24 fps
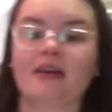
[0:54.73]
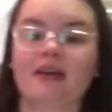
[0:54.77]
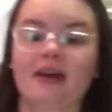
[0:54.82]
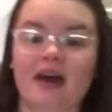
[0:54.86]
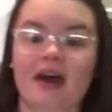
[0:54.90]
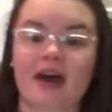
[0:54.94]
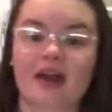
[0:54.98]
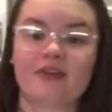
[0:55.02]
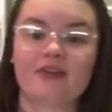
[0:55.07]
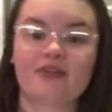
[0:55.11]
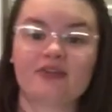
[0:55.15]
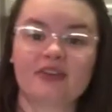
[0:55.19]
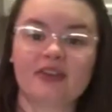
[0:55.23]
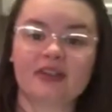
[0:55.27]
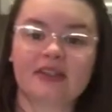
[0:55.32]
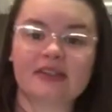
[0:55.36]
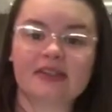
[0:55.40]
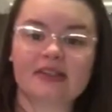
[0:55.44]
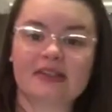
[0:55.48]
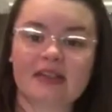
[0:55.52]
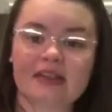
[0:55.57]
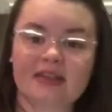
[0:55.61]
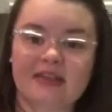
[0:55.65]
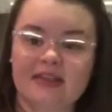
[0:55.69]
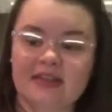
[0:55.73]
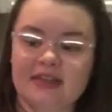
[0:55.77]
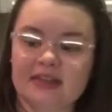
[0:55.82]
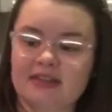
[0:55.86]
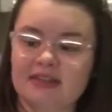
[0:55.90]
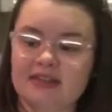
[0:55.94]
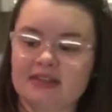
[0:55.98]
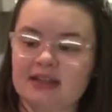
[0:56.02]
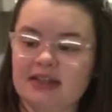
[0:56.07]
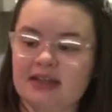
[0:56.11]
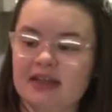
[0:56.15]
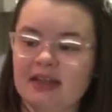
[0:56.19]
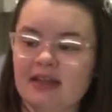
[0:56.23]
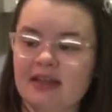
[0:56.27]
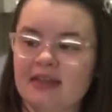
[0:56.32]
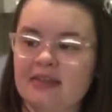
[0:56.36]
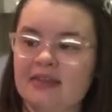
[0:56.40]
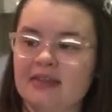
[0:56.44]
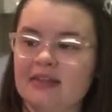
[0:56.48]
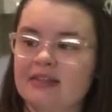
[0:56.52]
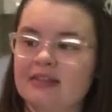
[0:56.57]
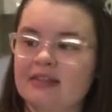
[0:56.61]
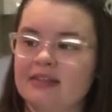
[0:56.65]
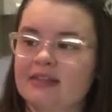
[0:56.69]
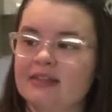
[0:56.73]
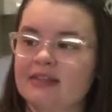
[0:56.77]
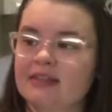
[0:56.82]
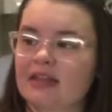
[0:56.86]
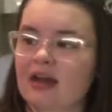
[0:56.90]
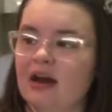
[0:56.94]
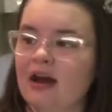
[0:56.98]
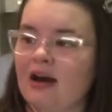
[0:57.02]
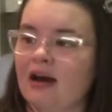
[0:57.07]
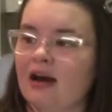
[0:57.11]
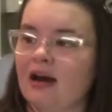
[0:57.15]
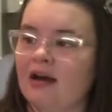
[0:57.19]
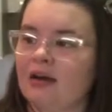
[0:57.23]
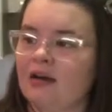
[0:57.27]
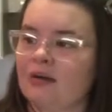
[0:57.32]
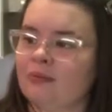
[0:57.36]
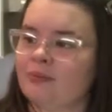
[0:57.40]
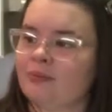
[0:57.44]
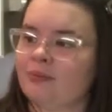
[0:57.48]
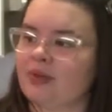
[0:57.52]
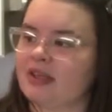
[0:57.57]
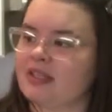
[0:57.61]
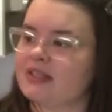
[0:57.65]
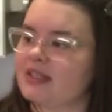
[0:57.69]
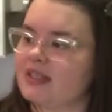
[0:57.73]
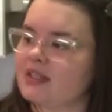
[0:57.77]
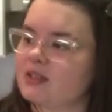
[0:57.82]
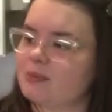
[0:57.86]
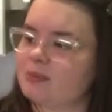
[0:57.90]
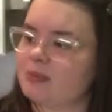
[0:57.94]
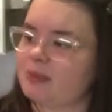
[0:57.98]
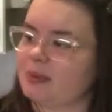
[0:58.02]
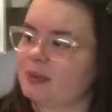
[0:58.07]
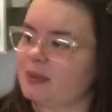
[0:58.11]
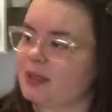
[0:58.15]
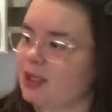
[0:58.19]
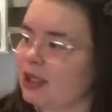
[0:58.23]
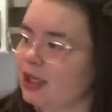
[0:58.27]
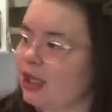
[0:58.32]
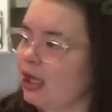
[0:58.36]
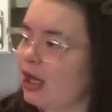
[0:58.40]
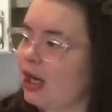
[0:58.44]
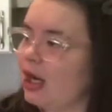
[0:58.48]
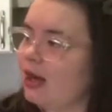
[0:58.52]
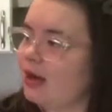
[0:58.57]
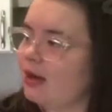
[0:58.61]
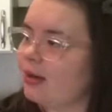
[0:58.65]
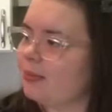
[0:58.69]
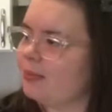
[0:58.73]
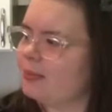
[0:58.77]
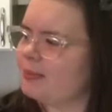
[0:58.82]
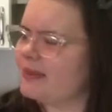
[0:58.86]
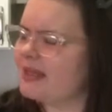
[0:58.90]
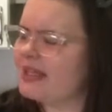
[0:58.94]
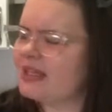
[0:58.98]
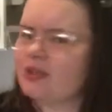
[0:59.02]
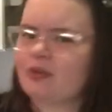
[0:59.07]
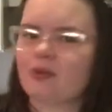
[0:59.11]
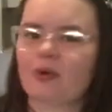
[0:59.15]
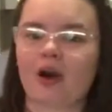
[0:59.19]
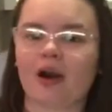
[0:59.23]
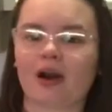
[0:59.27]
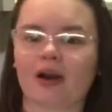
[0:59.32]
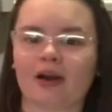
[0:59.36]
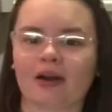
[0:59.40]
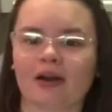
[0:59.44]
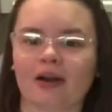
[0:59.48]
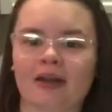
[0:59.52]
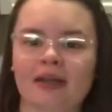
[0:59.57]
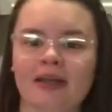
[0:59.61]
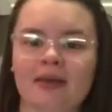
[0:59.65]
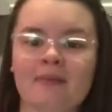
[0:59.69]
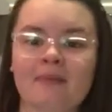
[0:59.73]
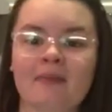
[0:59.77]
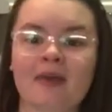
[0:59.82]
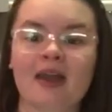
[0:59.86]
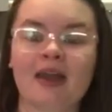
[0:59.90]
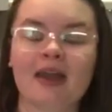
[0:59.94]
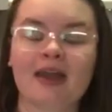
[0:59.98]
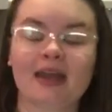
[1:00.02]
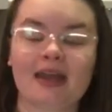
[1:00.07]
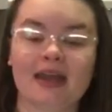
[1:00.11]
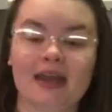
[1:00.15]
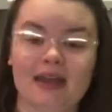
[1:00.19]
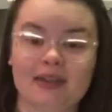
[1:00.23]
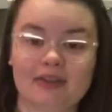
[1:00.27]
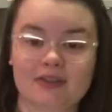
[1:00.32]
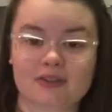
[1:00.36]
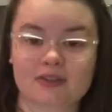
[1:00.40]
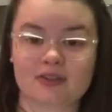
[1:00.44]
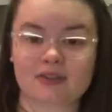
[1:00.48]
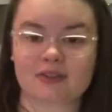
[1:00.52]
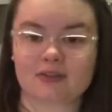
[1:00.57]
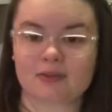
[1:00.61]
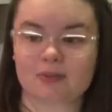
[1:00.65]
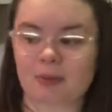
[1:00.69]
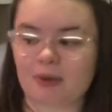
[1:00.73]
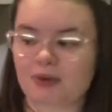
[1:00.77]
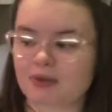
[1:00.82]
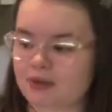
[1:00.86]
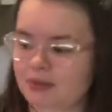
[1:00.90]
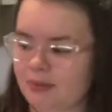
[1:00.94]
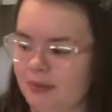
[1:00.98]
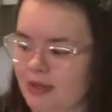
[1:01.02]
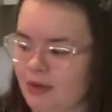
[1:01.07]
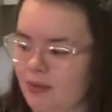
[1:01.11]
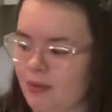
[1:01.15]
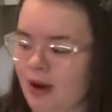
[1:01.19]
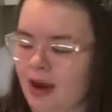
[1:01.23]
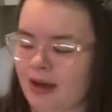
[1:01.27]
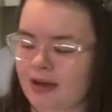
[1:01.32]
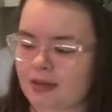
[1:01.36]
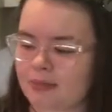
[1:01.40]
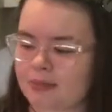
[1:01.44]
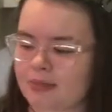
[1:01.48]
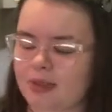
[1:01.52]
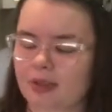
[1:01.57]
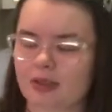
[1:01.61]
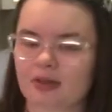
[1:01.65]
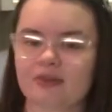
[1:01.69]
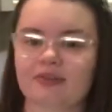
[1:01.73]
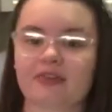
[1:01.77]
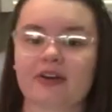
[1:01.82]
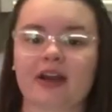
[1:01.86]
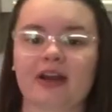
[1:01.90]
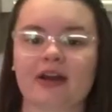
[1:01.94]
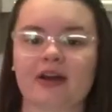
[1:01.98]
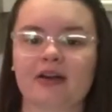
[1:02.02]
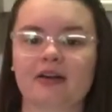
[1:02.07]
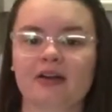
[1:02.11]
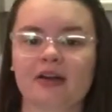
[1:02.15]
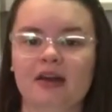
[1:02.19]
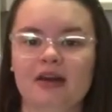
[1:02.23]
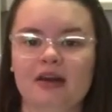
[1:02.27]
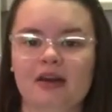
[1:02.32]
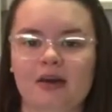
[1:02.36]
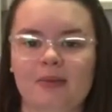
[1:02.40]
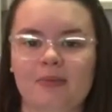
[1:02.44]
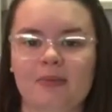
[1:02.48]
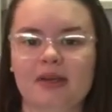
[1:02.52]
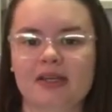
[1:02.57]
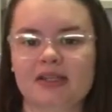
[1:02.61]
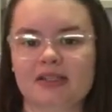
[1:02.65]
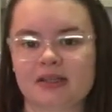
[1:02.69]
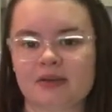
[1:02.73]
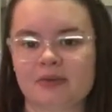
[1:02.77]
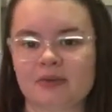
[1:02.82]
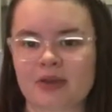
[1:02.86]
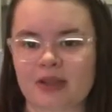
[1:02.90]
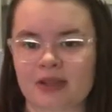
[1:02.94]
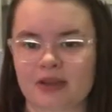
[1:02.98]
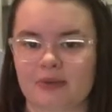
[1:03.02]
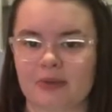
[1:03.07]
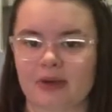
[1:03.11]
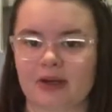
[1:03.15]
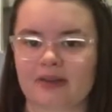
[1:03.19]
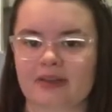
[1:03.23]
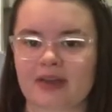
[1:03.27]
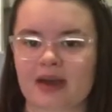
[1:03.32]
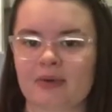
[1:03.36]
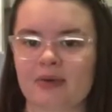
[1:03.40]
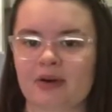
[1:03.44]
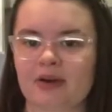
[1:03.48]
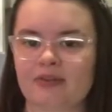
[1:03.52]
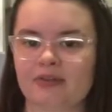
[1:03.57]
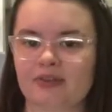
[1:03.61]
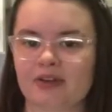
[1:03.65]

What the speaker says: I fill this thing, it says pure, P-U-R on it. It's supposed to be a water purifier, but it didn't really work that well for